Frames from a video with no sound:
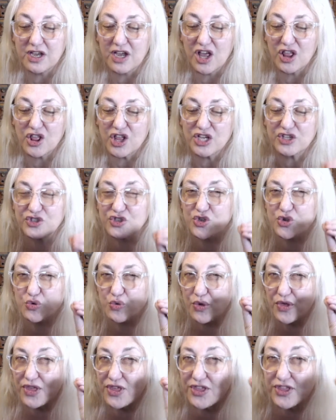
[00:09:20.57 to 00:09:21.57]
unless you
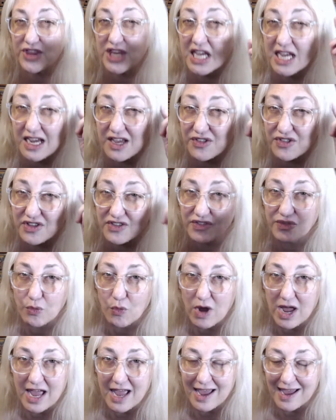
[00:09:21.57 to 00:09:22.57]
think this
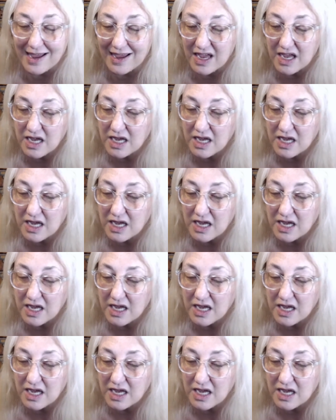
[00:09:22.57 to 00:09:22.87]
way.